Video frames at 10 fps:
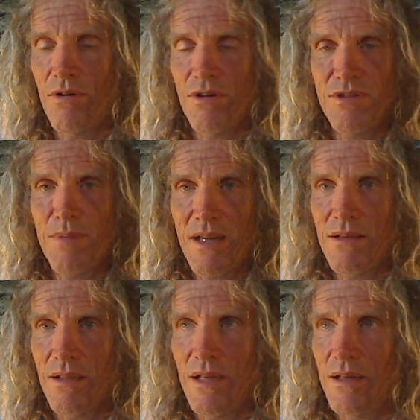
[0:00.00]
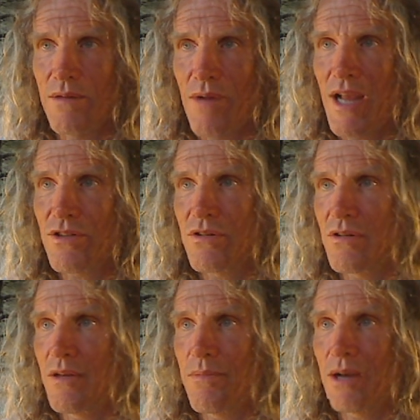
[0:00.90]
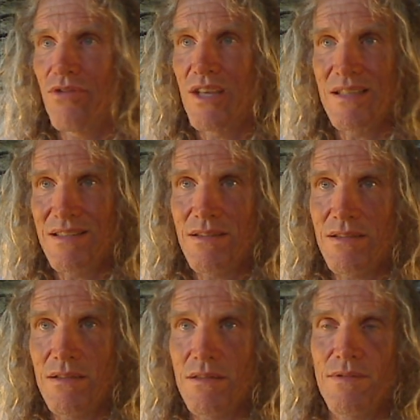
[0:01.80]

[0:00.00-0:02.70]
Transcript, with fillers: or speculating rationally about the existence